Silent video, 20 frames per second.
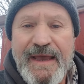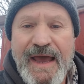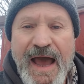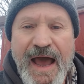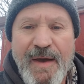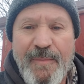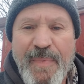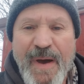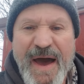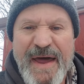
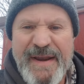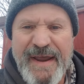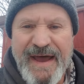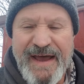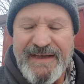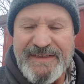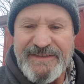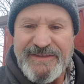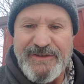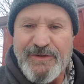How about
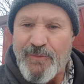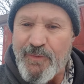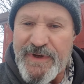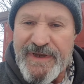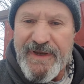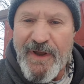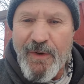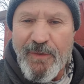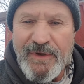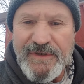us? Do we
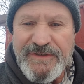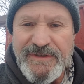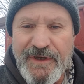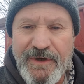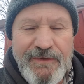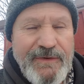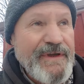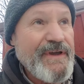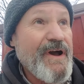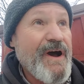know what's
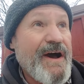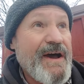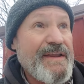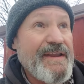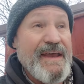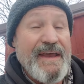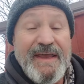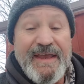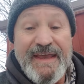going on